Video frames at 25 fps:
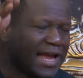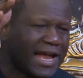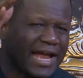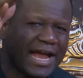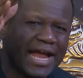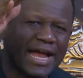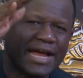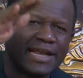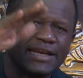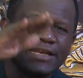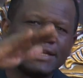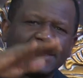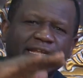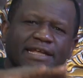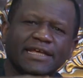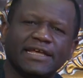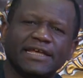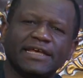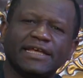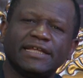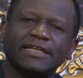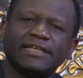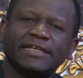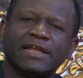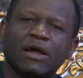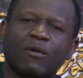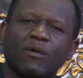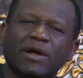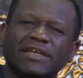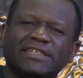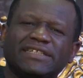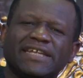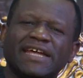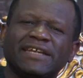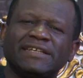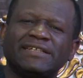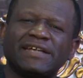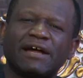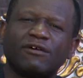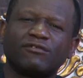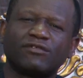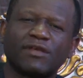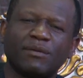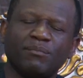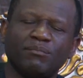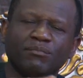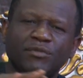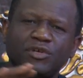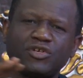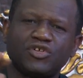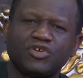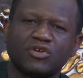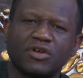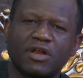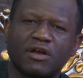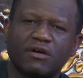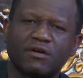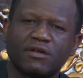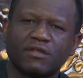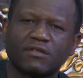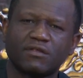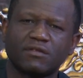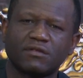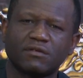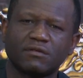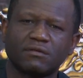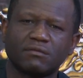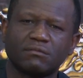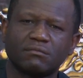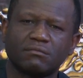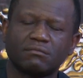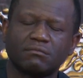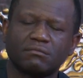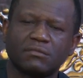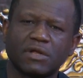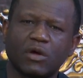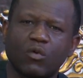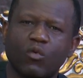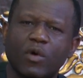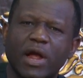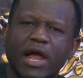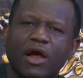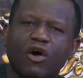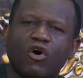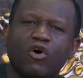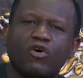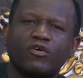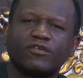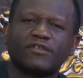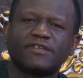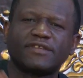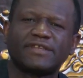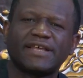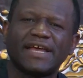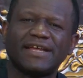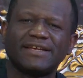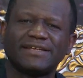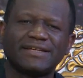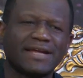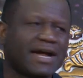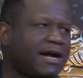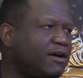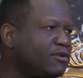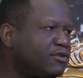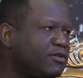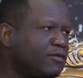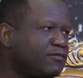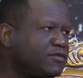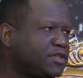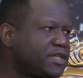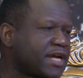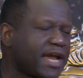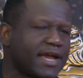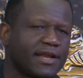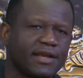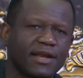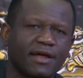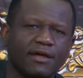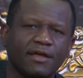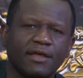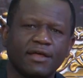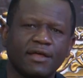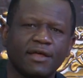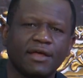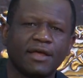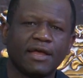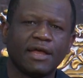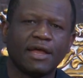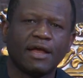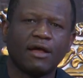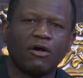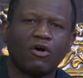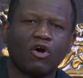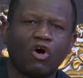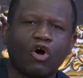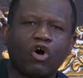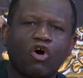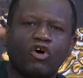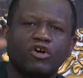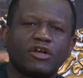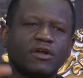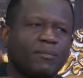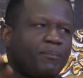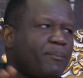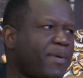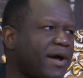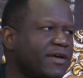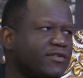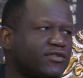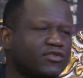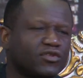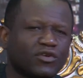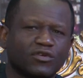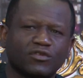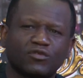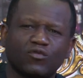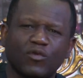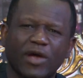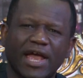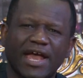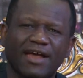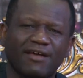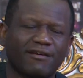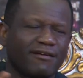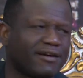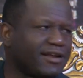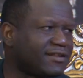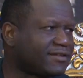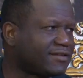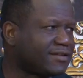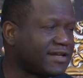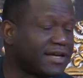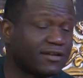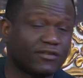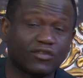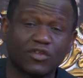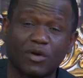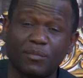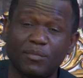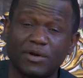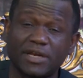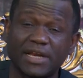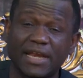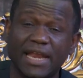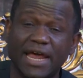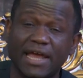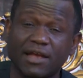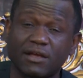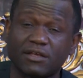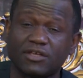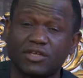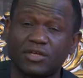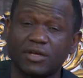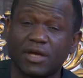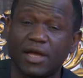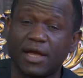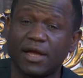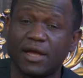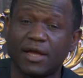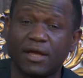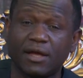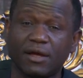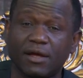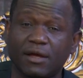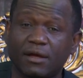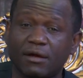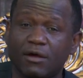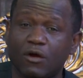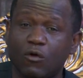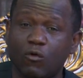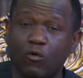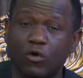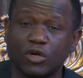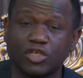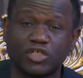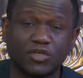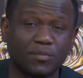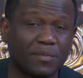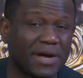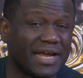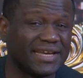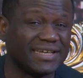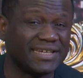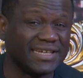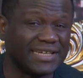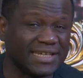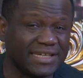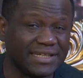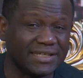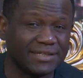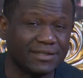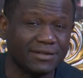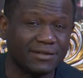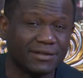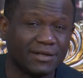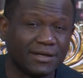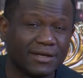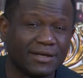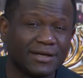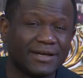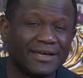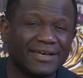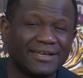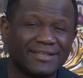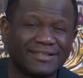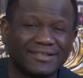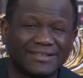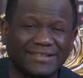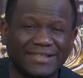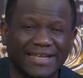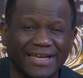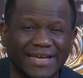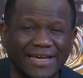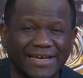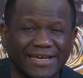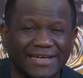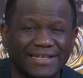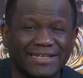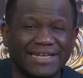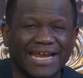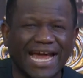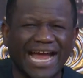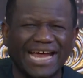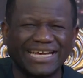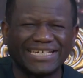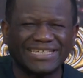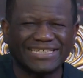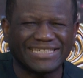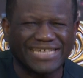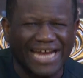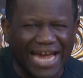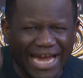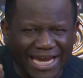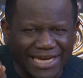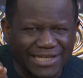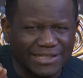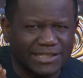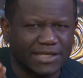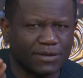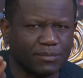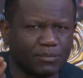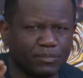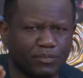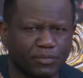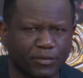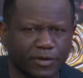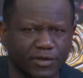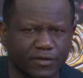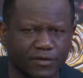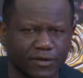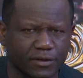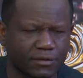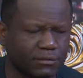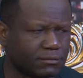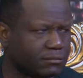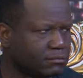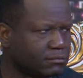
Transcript: And there were 10,000 missionaries. They were all sent out of China. All the pastors were arrested. Somebody like Watchman Nee stayed and died in prison.